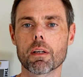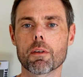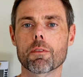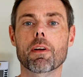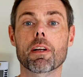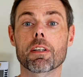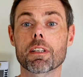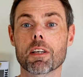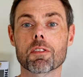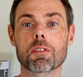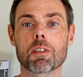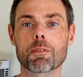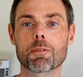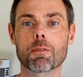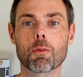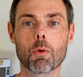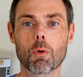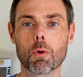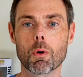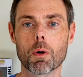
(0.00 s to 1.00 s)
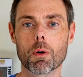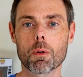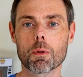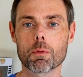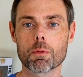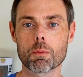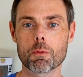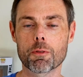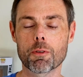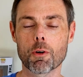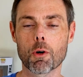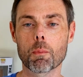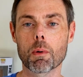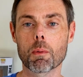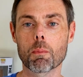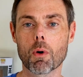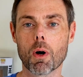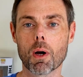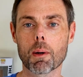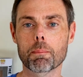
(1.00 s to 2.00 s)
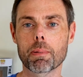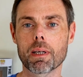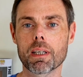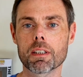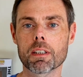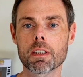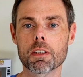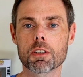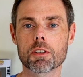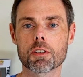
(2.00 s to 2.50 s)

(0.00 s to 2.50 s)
Fantastic Four film, in my opinion,